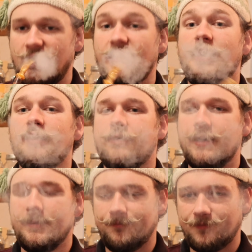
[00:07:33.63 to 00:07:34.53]

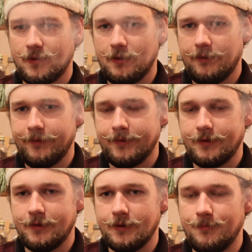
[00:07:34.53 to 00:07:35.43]
Anyway,
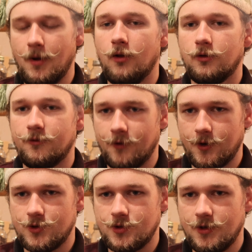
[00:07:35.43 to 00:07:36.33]
the bulk
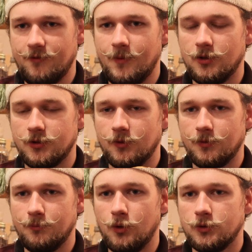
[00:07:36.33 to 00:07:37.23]
version of Molto